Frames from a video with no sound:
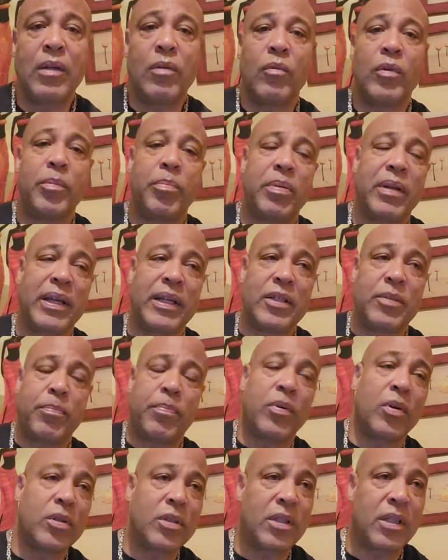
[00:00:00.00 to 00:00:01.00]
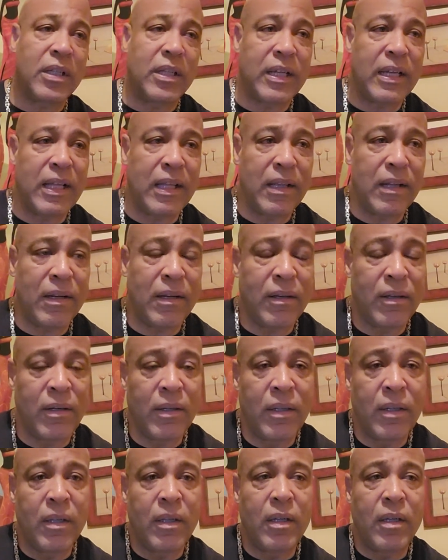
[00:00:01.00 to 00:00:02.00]
we played sports together.
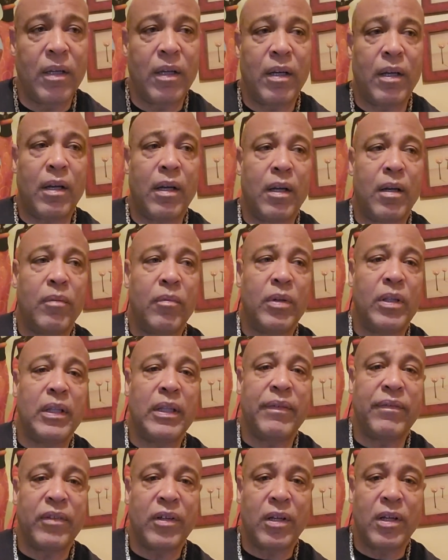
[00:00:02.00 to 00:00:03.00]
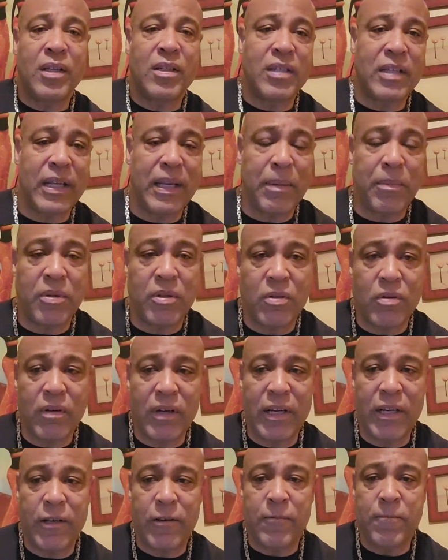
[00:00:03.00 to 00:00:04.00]
We lived on the same
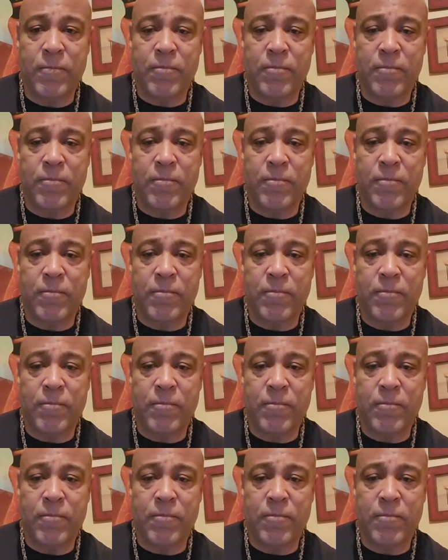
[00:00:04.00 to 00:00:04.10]
street,